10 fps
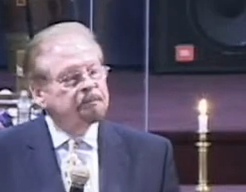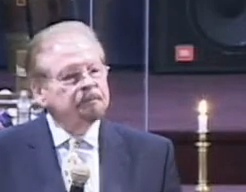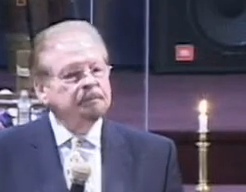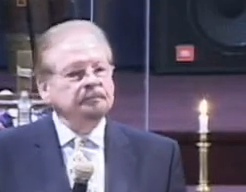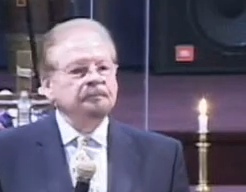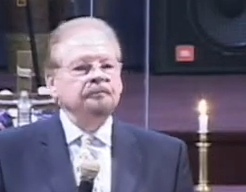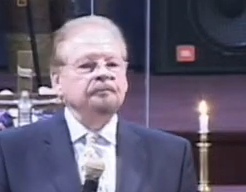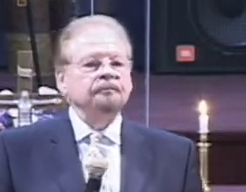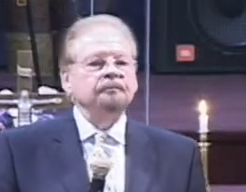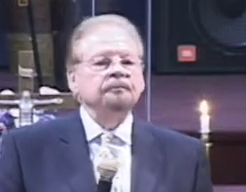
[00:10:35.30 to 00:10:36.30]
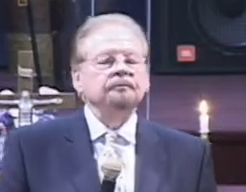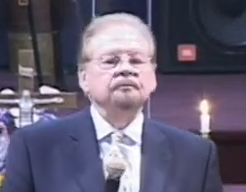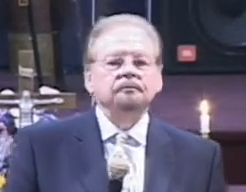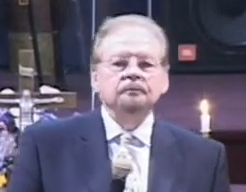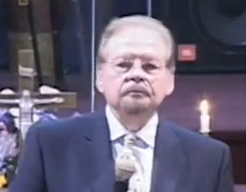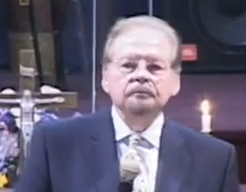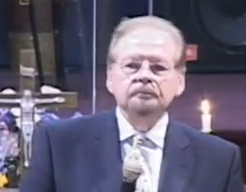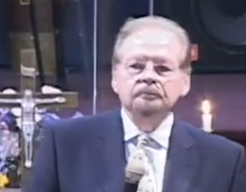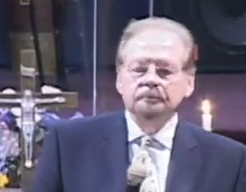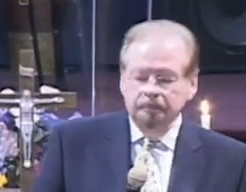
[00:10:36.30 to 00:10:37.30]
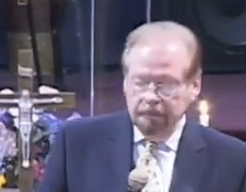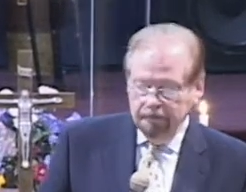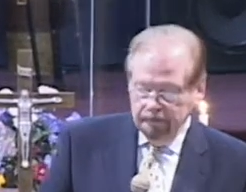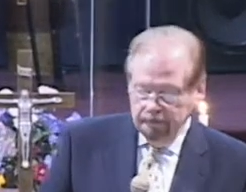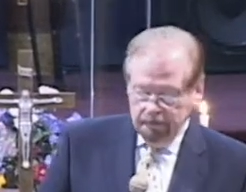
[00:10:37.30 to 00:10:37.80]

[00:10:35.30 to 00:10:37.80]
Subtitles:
Nobody speaks.